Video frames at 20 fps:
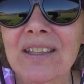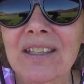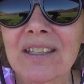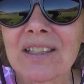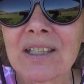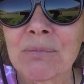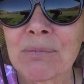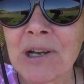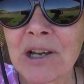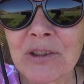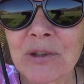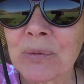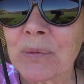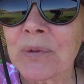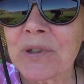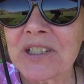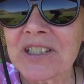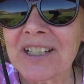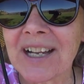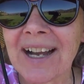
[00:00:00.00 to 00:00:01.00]
the mother
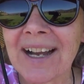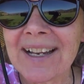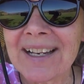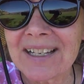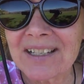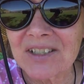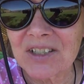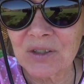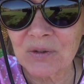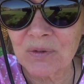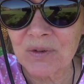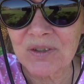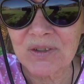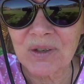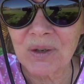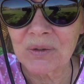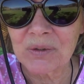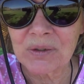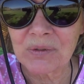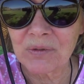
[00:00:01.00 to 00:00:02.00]
would die as a
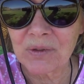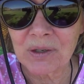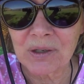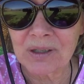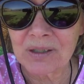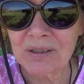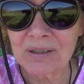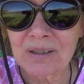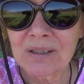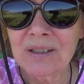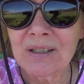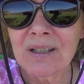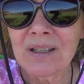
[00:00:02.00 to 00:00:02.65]
result of the